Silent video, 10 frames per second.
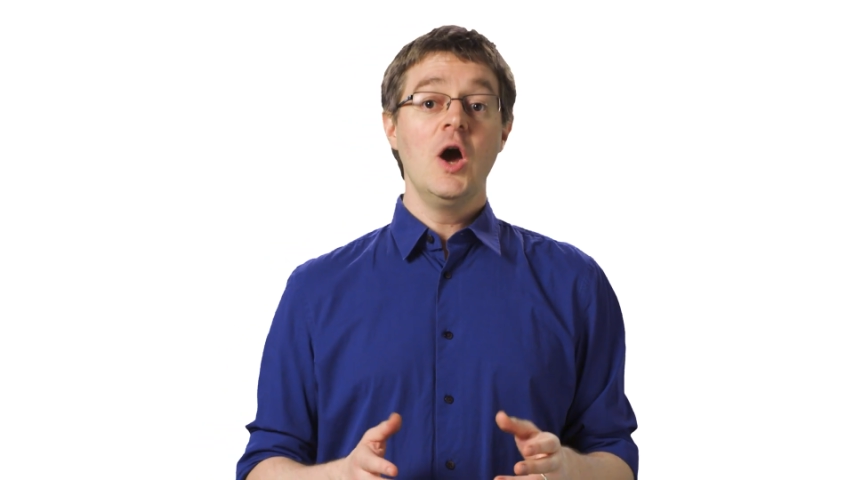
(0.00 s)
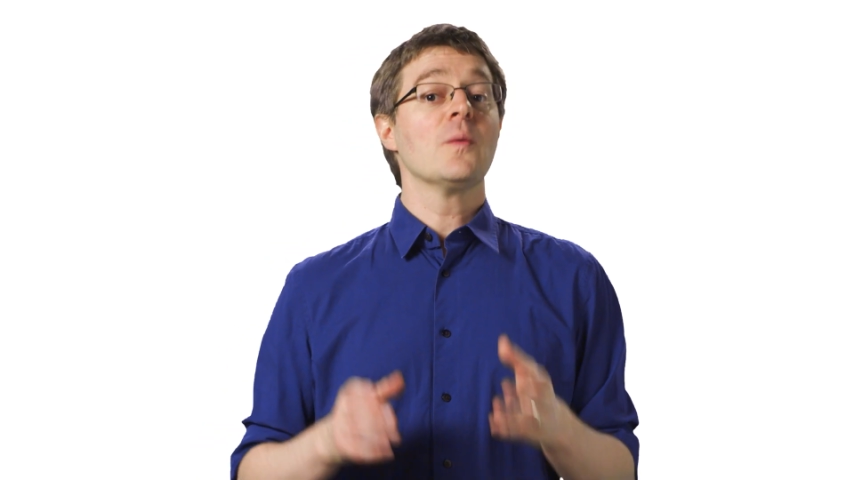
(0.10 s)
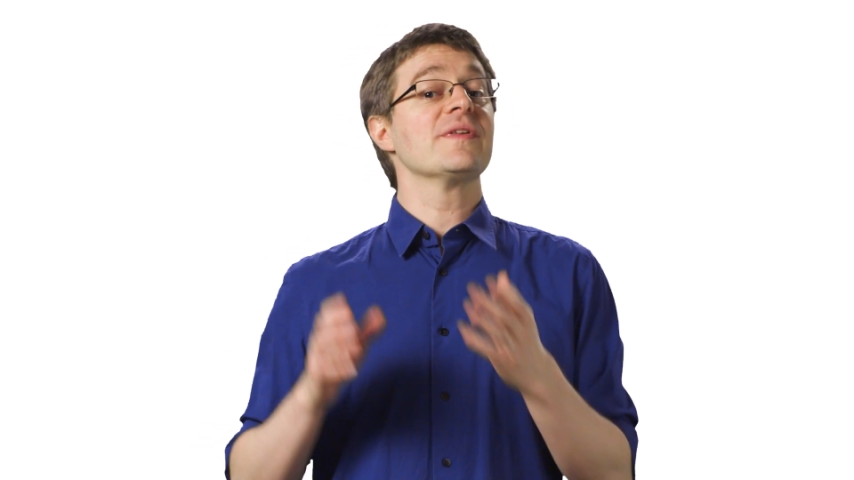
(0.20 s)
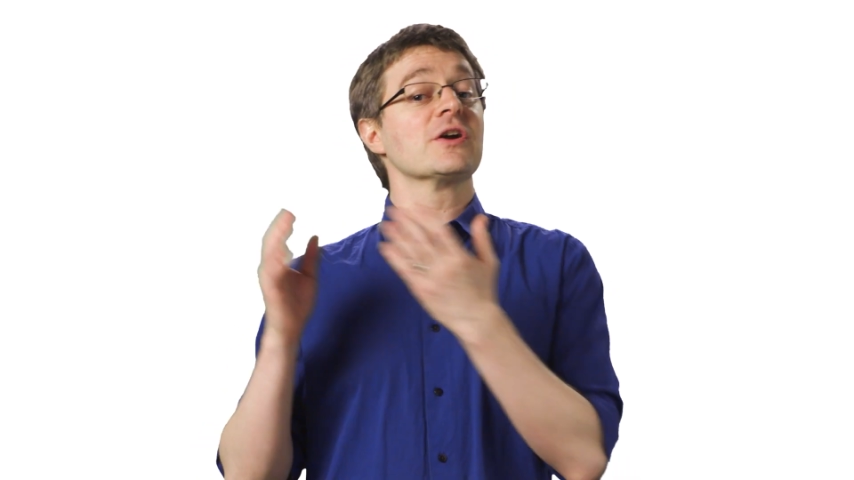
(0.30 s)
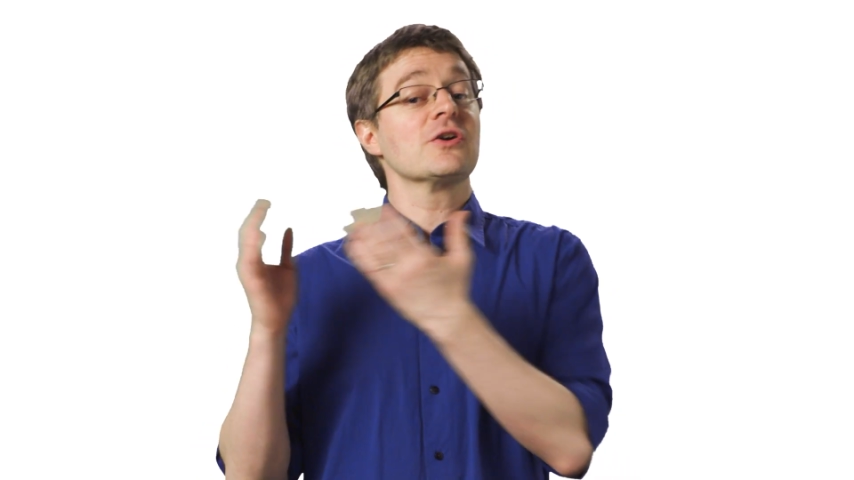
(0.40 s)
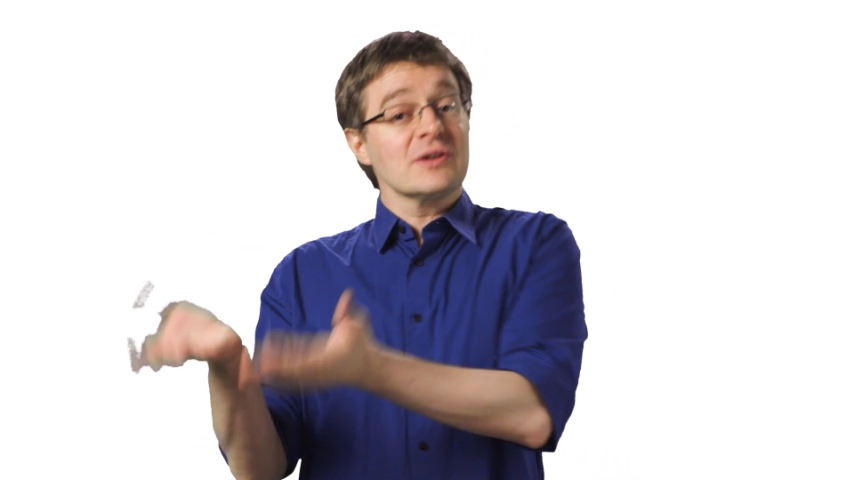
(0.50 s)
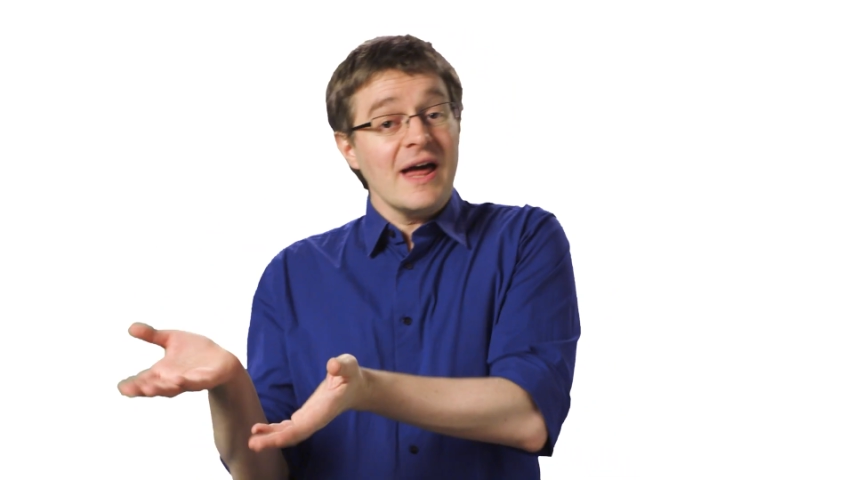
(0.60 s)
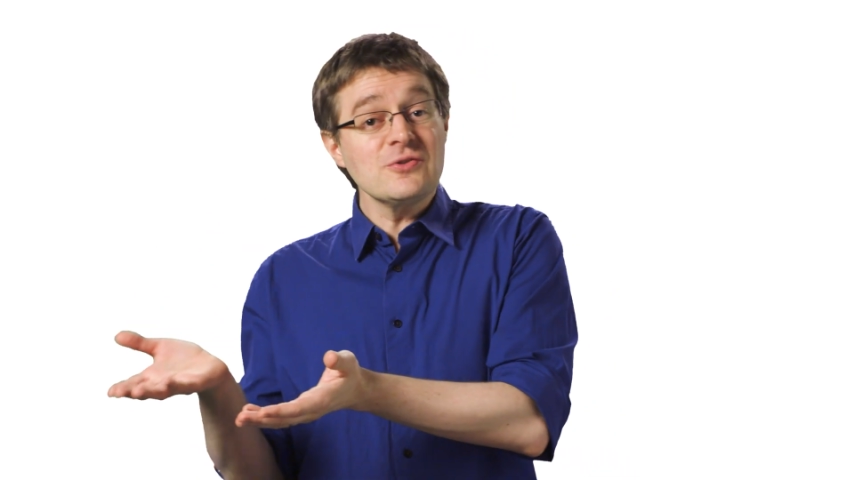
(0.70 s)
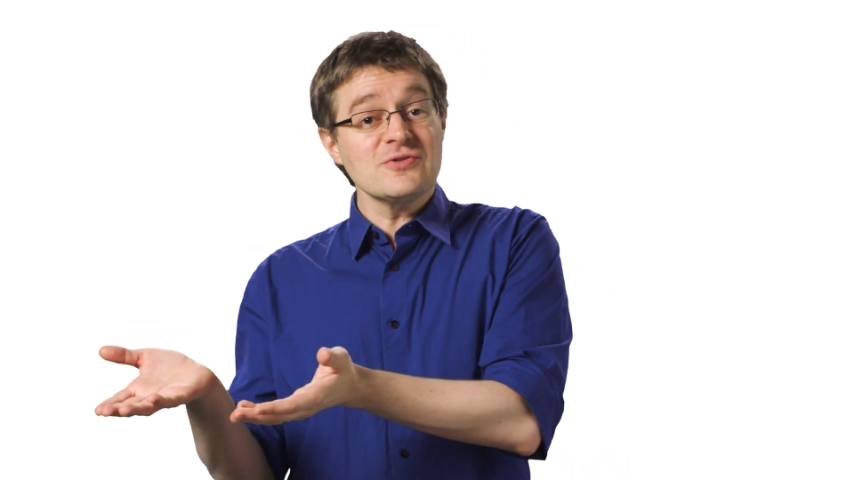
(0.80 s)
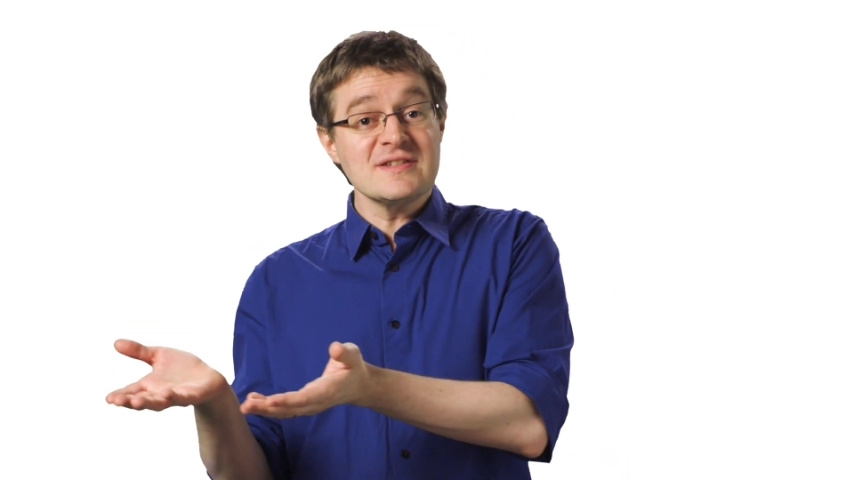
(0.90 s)
where the
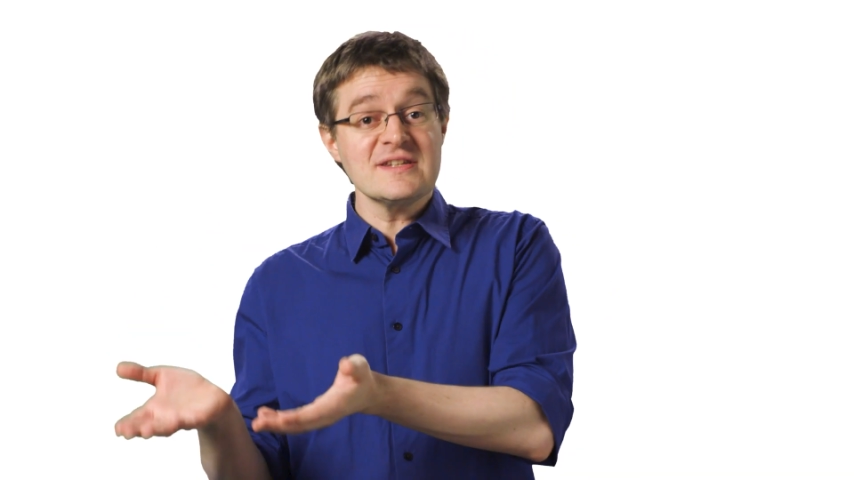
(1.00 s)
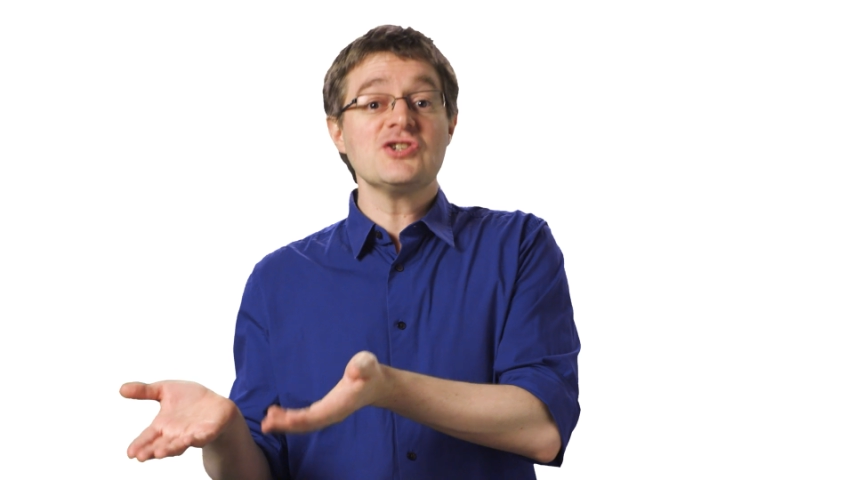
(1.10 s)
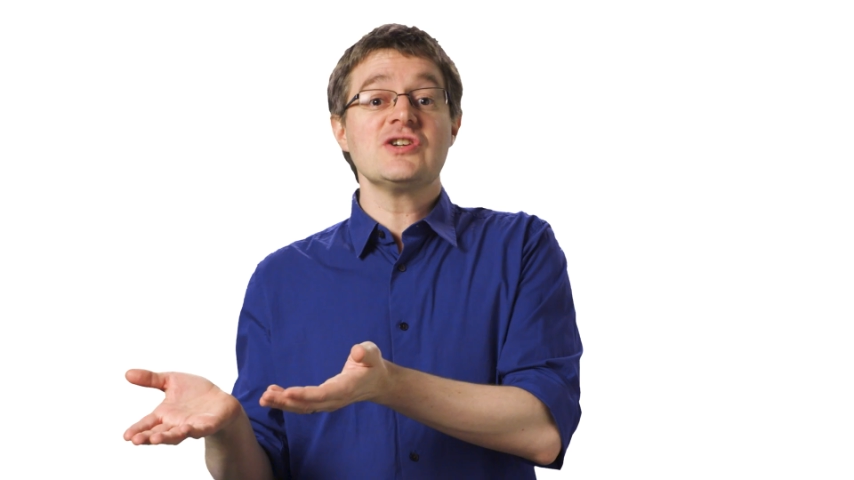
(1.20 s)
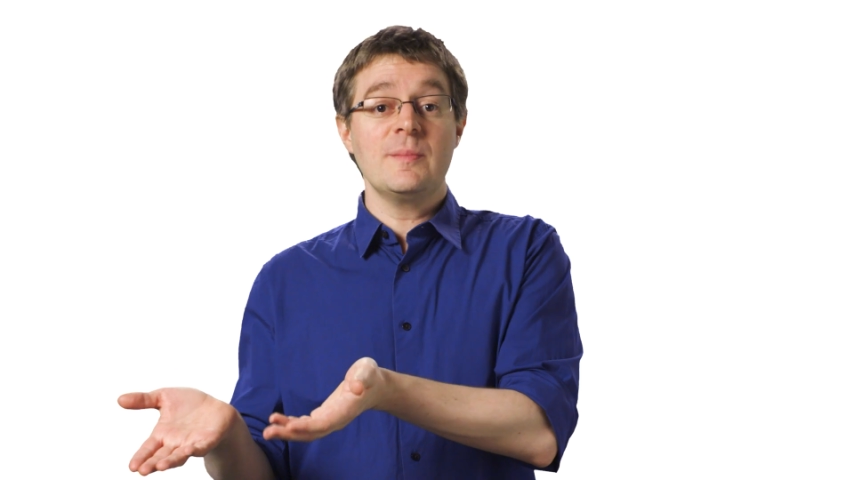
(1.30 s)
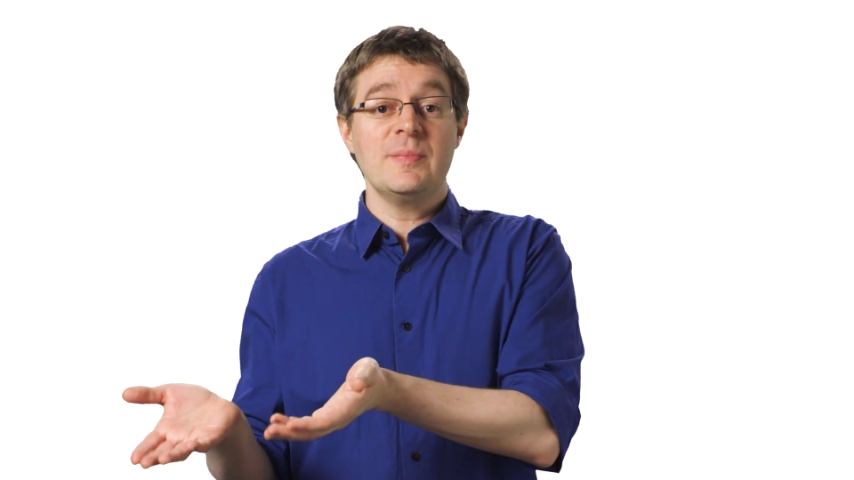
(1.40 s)
Cloud Translation A